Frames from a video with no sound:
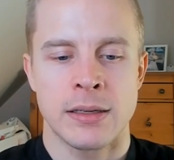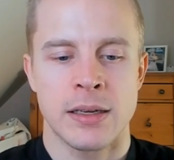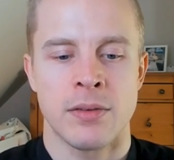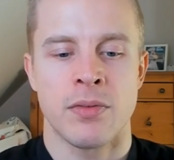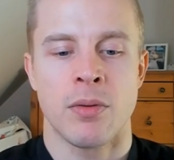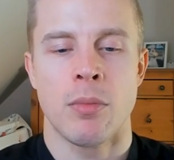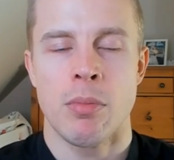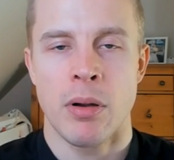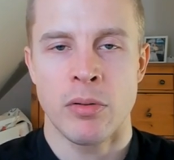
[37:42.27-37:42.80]
If
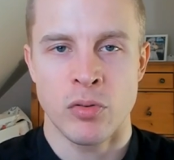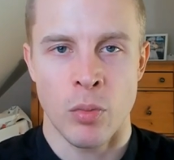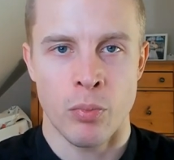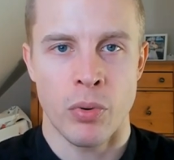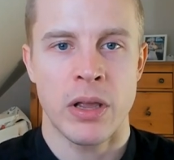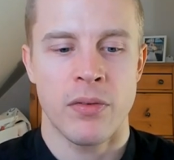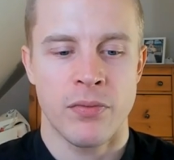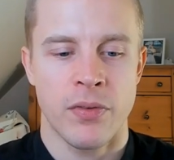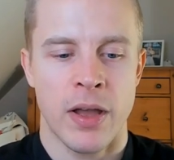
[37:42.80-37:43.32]
I'm about to
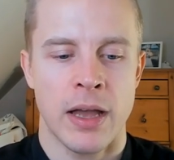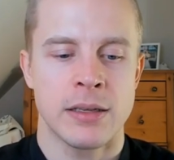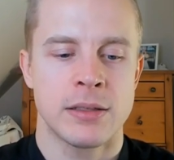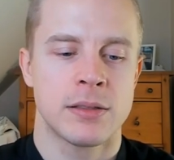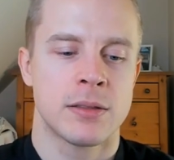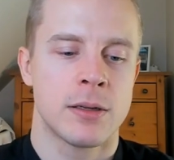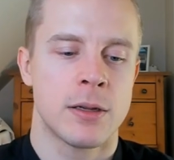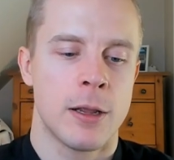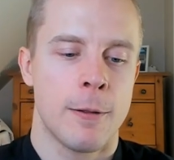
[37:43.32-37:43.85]
break fast
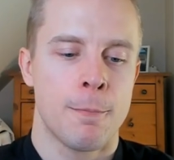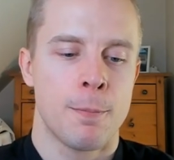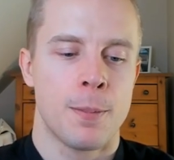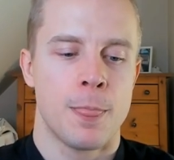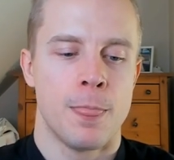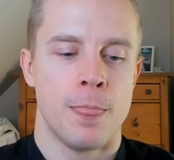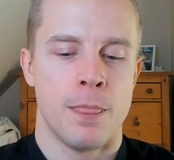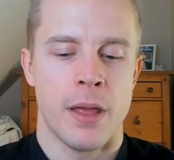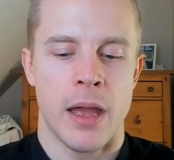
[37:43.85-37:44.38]

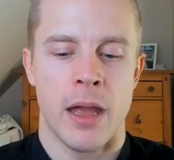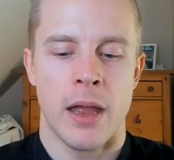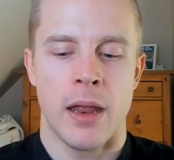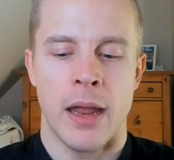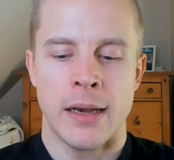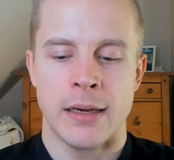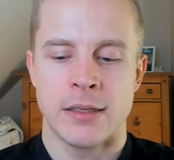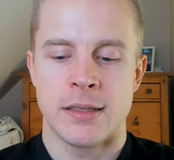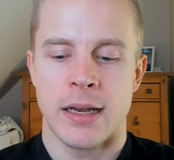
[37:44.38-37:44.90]
that,
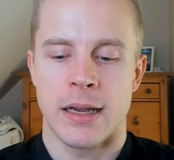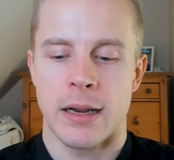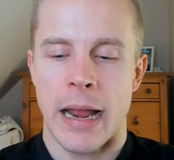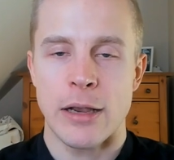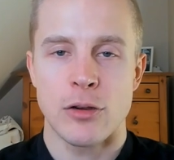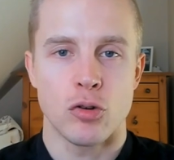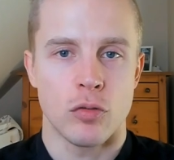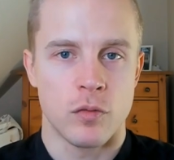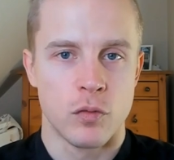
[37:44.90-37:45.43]
and it's like
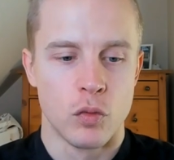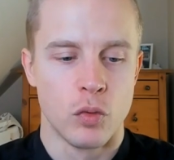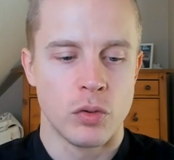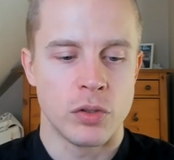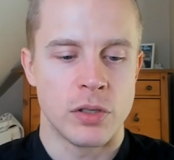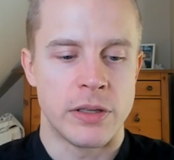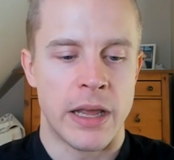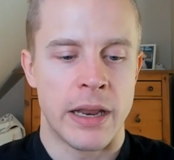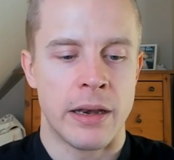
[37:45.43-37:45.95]
actual
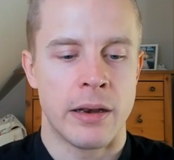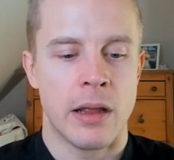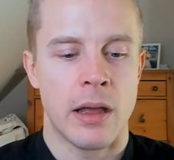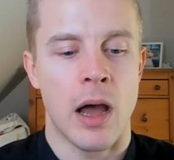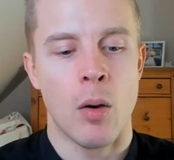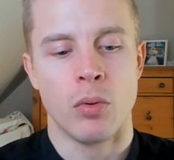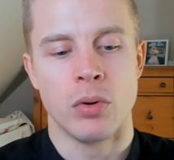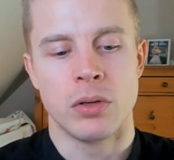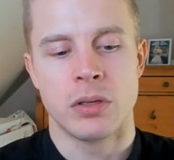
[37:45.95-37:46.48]
food, then I
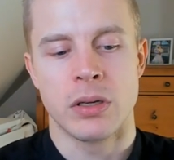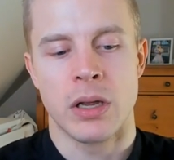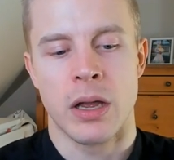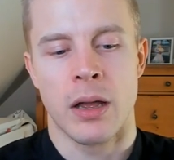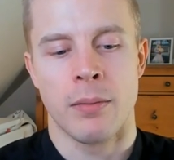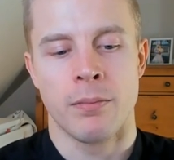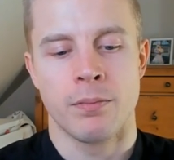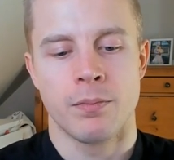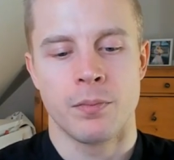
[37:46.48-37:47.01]
would,
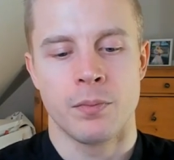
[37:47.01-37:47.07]
um,